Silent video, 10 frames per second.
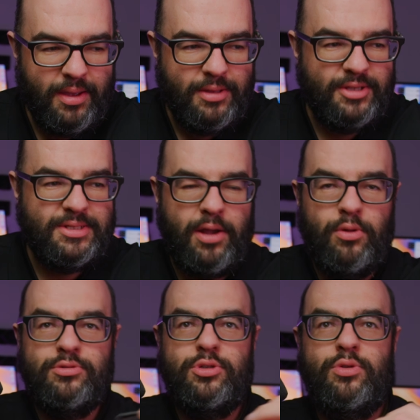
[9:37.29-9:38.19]
The
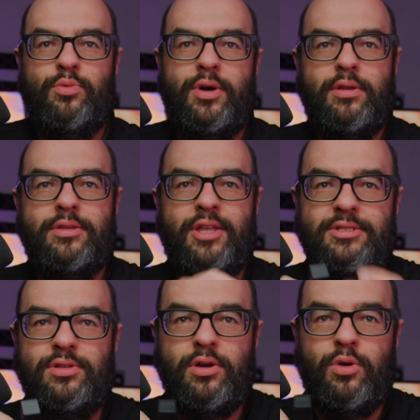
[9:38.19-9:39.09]
Cyclone 2 one does
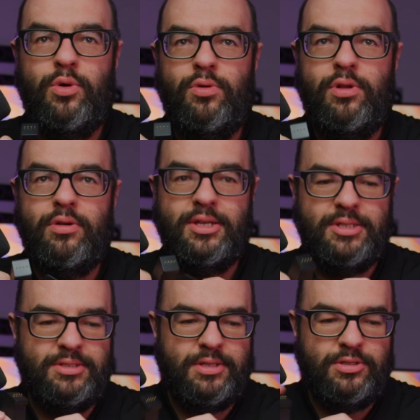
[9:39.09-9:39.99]
look cooler because
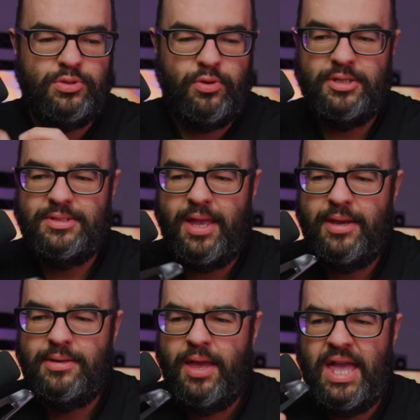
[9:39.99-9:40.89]
it's this sort of
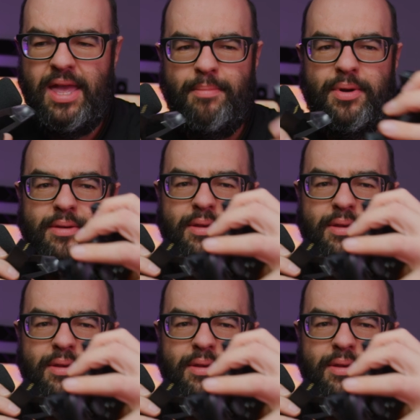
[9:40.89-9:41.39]
stand, but